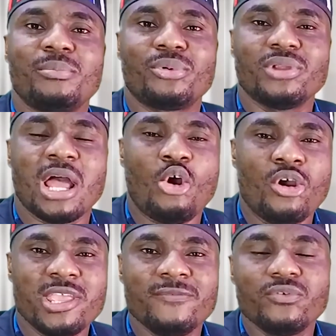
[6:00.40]
brother, or
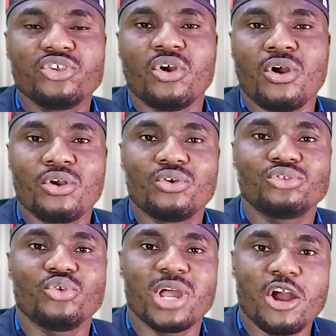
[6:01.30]
even your uncle
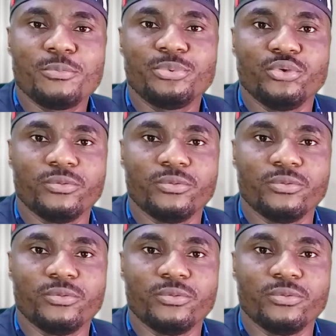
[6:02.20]
to help you,